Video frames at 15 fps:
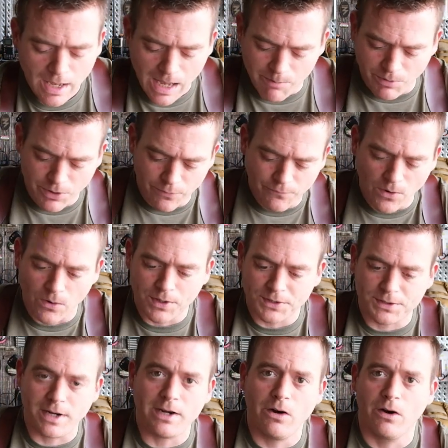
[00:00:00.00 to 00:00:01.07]
And when you're
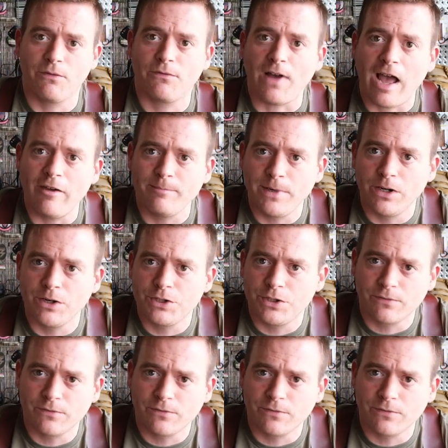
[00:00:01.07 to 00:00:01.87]
focused in here at 5 meters,